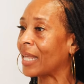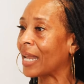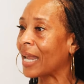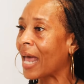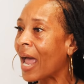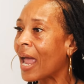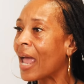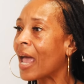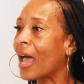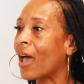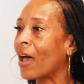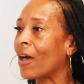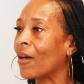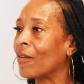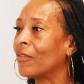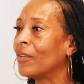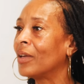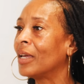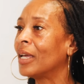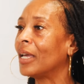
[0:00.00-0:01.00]
that I have
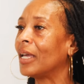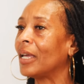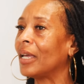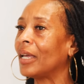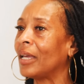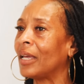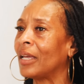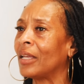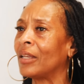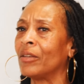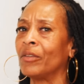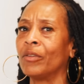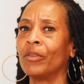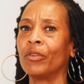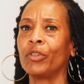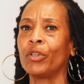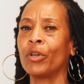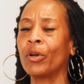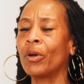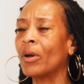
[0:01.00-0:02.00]

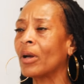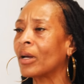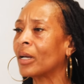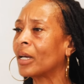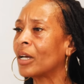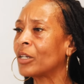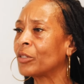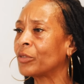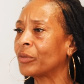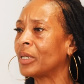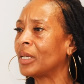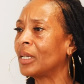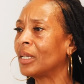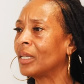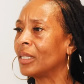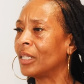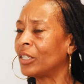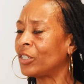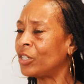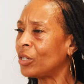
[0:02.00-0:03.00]
in your own country
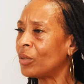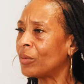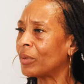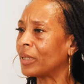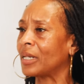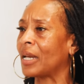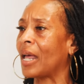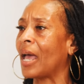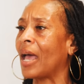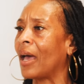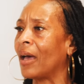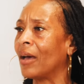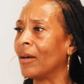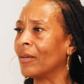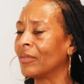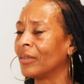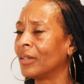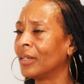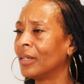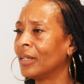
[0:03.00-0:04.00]
that you wouldn't have.